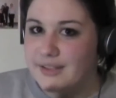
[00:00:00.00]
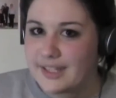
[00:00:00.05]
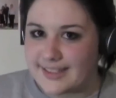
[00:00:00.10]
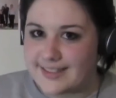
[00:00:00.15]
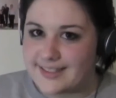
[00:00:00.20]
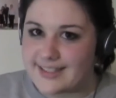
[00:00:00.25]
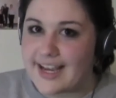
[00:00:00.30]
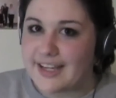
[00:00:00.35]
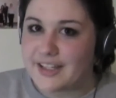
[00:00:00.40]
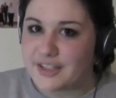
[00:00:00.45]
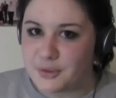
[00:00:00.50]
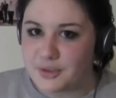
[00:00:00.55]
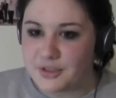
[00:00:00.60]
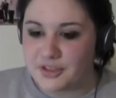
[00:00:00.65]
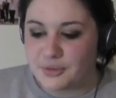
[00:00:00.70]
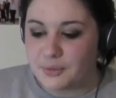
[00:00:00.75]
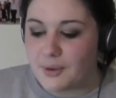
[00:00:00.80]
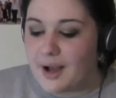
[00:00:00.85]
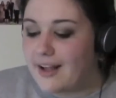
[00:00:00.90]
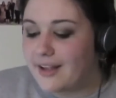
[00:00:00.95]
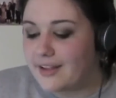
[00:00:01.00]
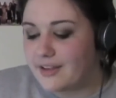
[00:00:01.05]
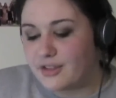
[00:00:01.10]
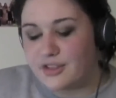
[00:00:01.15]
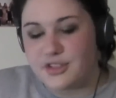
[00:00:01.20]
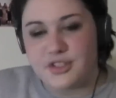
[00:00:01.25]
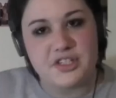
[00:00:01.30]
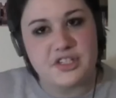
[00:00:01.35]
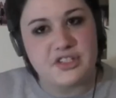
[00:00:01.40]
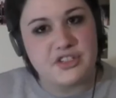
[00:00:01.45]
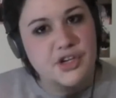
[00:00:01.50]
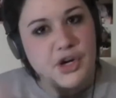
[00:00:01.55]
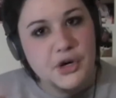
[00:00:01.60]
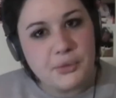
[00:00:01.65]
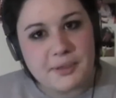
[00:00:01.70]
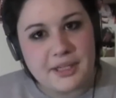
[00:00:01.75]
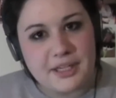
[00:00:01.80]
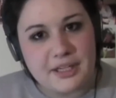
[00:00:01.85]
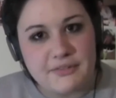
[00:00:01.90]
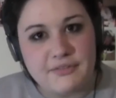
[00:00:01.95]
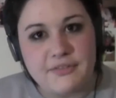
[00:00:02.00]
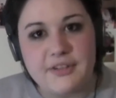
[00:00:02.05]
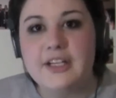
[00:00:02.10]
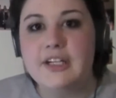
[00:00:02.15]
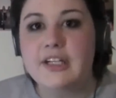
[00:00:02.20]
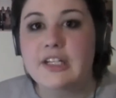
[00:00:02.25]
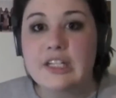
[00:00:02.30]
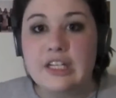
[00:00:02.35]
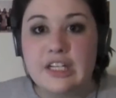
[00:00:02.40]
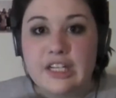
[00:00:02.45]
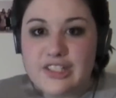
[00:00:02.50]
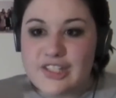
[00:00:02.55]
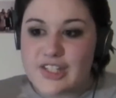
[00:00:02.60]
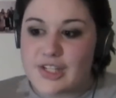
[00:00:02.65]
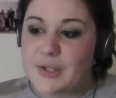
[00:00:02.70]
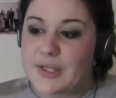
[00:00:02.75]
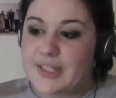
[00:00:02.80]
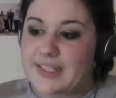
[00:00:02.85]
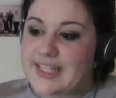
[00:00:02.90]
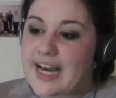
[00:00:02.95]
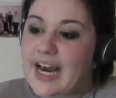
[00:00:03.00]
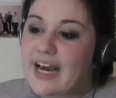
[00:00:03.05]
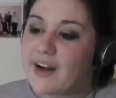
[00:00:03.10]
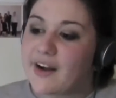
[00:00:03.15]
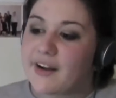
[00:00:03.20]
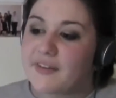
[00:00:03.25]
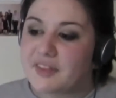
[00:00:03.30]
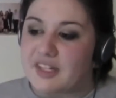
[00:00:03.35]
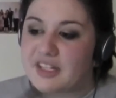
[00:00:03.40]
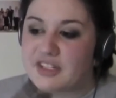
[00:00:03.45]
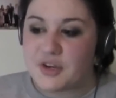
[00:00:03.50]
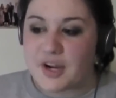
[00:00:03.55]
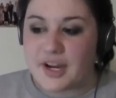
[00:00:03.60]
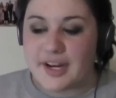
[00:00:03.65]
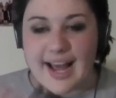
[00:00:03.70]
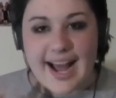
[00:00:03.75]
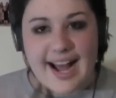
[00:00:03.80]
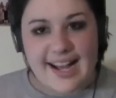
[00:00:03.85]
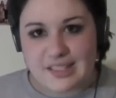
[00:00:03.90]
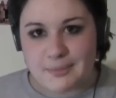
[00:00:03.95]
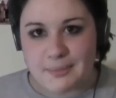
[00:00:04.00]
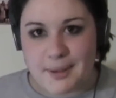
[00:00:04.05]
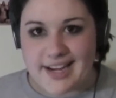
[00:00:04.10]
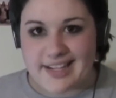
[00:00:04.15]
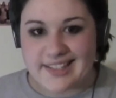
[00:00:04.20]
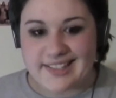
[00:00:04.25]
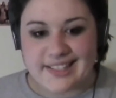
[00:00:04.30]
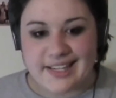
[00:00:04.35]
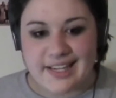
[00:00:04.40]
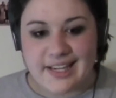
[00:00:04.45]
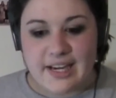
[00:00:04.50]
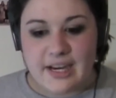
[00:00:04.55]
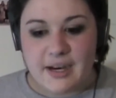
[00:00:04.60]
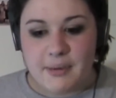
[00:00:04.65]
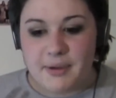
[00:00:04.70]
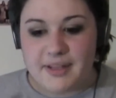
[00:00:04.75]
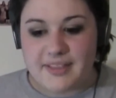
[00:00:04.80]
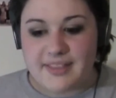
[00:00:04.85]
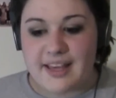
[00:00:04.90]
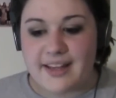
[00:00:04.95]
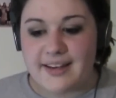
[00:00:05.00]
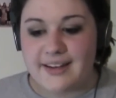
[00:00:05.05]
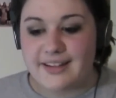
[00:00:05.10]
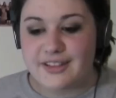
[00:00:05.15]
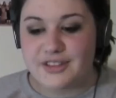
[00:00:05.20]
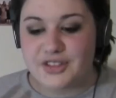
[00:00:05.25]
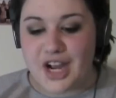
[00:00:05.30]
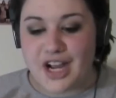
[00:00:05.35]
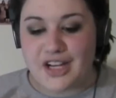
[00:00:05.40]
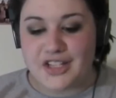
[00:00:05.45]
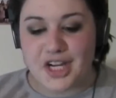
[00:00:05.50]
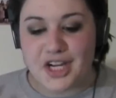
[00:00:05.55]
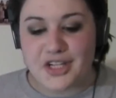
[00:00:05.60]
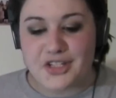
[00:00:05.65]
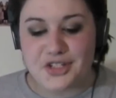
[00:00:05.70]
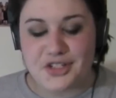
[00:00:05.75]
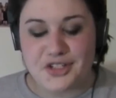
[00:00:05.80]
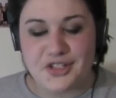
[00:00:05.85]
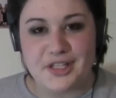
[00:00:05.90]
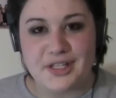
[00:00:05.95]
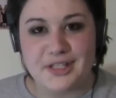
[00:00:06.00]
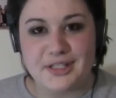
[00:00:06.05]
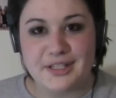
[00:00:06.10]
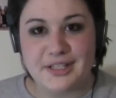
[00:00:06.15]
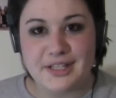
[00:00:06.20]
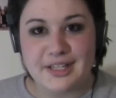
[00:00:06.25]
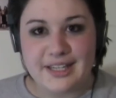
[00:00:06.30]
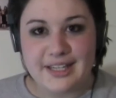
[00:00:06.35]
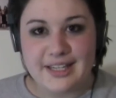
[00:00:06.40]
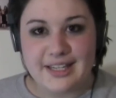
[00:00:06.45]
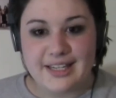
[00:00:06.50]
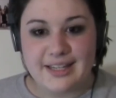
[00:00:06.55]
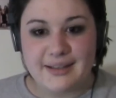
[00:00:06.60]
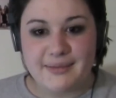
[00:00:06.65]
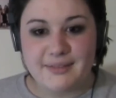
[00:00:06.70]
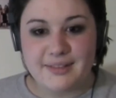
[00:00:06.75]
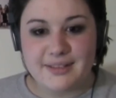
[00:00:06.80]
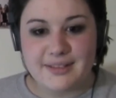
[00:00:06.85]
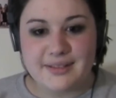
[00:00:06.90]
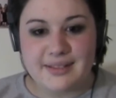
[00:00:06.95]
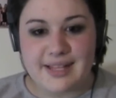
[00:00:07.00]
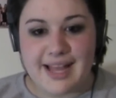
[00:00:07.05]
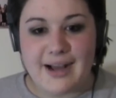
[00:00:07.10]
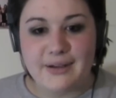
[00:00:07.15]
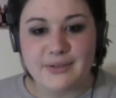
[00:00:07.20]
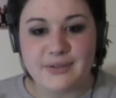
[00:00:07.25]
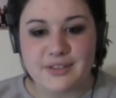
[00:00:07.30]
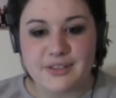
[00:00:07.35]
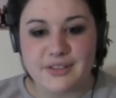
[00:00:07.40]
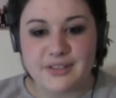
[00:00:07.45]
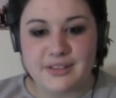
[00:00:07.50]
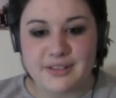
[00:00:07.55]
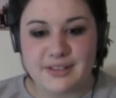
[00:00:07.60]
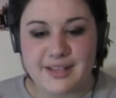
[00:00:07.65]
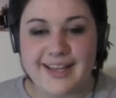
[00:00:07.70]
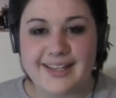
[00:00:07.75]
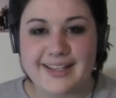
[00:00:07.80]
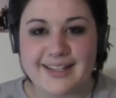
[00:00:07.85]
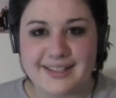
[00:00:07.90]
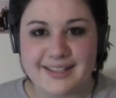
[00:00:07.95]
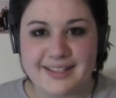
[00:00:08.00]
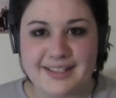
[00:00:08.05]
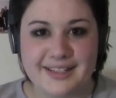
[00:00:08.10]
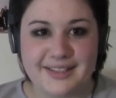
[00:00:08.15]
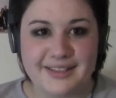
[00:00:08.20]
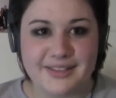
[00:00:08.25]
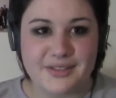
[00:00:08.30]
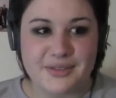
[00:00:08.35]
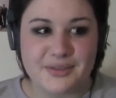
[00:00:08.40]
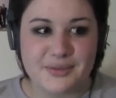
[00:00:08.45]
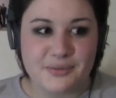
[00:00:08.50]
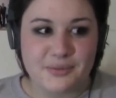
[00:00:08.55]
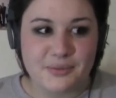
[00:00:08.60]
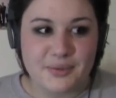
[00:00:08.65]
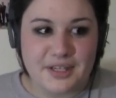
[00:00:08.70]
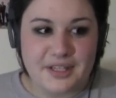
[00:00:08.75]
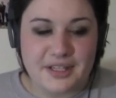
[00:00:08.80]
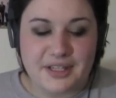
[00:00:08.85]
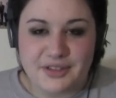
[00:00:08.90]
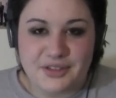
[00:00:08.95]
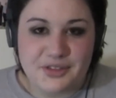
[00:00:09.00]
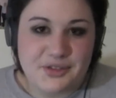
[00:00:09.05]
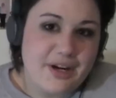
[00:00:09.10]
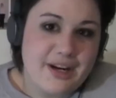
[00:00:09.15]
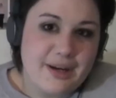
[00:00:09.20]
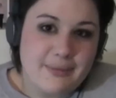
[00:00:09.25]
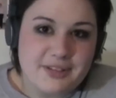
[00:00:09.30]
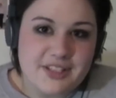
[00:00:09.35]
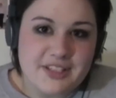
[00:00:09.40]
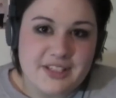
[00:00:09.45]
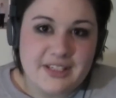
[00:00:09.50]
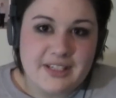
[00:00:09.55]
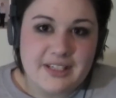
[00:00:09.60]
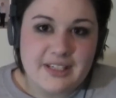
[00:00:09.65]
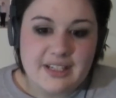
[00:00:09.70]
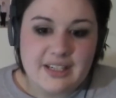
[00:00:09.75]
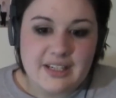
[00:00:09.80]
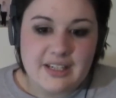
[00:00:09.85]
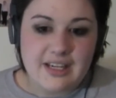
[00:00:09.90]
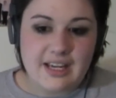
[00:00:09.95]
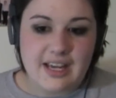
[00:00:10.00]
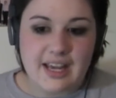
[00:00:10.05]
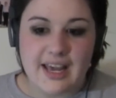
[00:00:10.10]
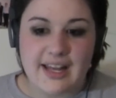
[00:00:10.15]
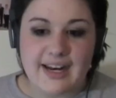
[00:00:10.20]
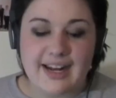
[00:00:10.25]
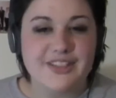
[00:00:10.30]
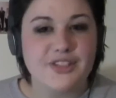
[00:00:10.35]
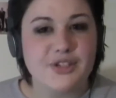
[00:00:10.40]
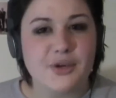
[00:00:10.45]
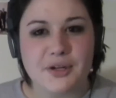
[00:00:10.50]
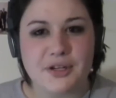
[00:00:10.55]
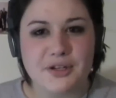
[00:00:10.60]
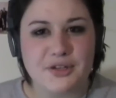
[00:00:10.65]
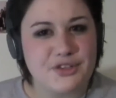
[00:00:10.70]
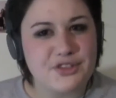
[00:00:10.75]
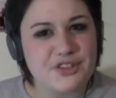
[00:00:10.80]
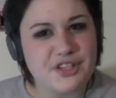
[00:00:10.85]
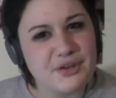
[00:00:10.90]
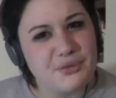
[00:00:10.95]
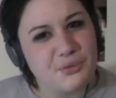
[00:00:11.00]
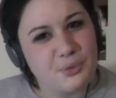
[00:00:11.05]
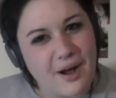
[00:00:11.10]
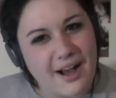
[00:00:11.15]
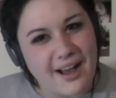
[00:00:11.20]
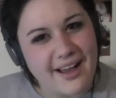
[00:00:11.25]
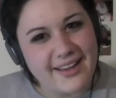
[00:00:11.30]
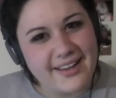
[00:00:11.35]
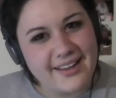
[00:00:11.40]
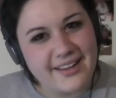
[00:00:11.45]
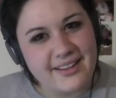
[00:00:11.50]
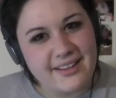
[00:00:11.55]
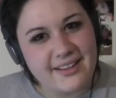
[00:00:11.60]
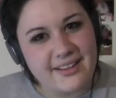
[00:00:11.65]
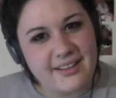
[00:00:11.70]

side to it as well, and there's a dystopian feel. So it's got all of these great aspects, but then Josh Hutcherson sounds like he's reading a script. And I don't understand why,